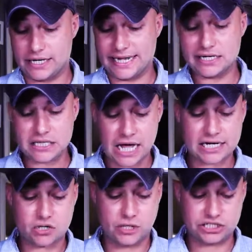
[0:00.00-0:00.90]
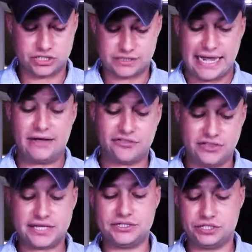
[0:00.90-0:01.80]
I get a lot of questions. How
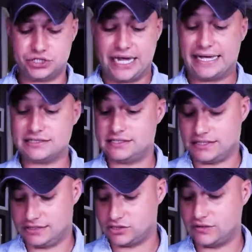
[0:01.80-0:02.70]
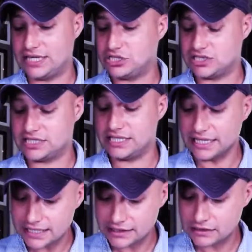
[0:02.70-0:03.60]
thick is your chassis skins? Are they just
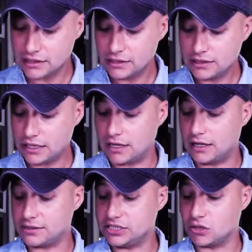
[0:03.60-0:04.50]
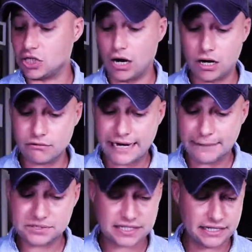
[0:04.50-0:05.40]
thin, car wrap
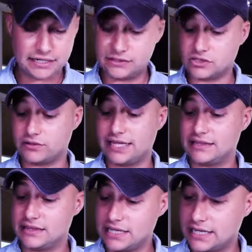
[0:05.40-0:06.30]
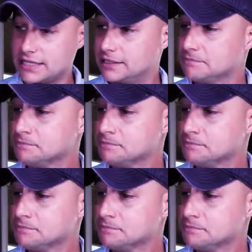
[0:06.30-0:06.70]
skins? Are they thick?